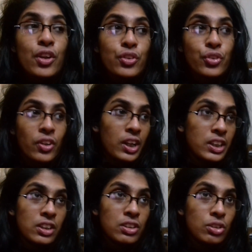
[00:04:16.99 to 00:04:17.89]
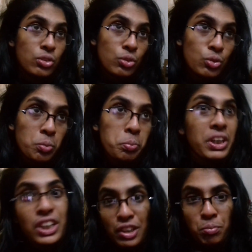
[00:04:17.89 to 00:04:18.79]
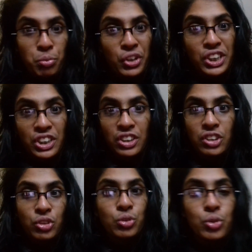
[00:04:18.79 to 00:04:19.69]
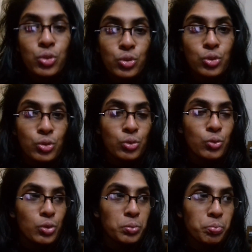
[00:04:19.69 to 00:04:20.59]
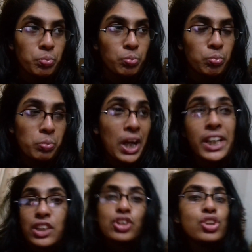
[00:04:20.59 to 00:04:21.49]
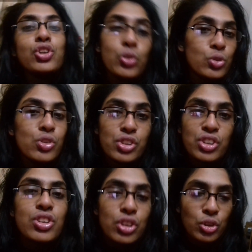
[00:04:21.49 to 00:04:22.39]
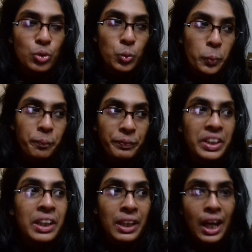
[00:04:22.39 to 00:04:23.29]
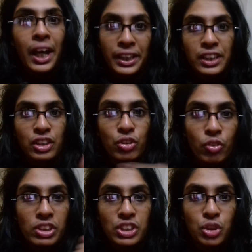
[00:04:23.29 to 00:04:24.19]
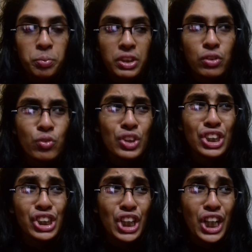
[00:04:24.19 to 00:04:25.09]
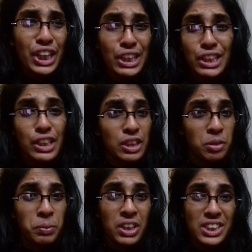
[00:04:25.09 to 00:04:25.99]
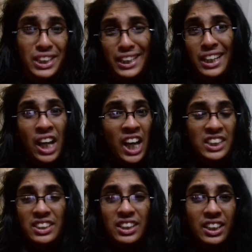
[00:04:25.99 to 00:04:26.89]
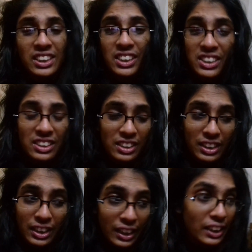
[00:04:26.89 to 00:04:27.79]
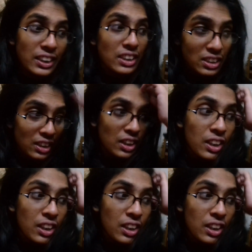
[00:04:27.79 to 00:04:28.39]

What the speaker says: trying to make an impression, you might choose to lie in your resume, which I didn't because I cannot. I just can't.